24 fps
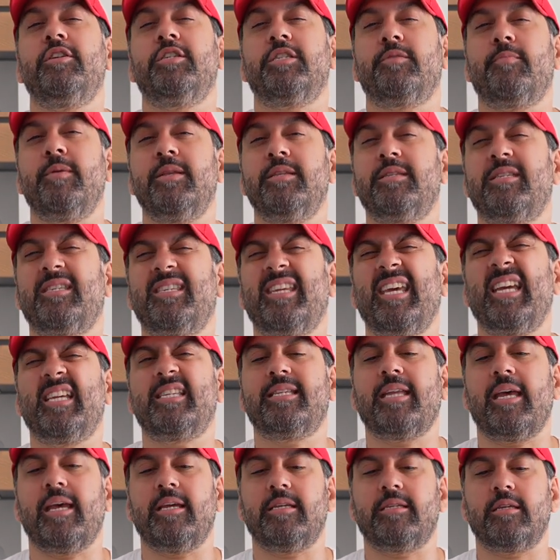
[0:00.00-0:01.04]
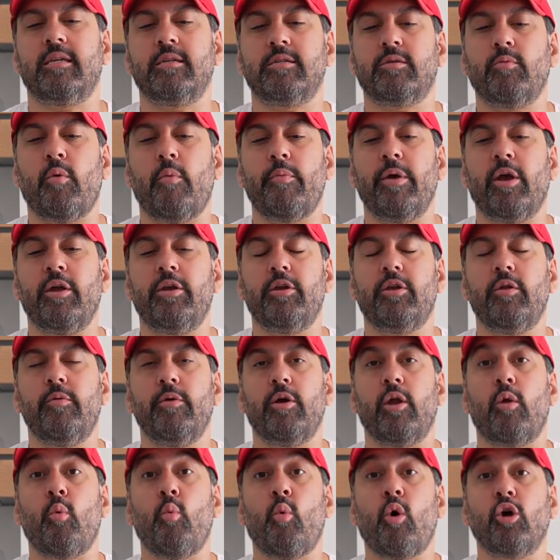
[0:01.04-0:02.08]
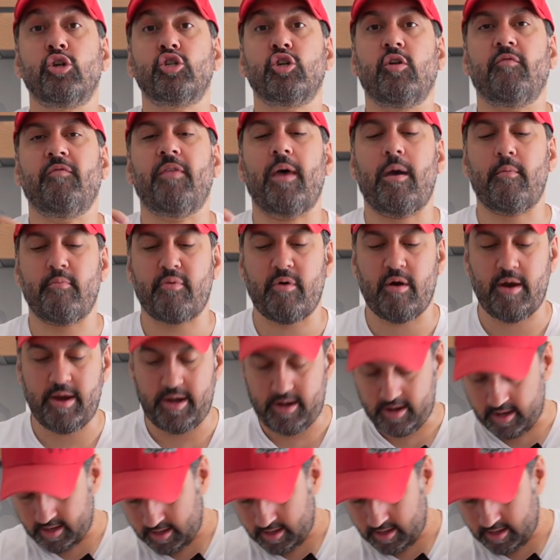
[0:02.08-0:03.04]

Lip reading: It's been 6 days. So what we've got to do, we've got to wash off that brine.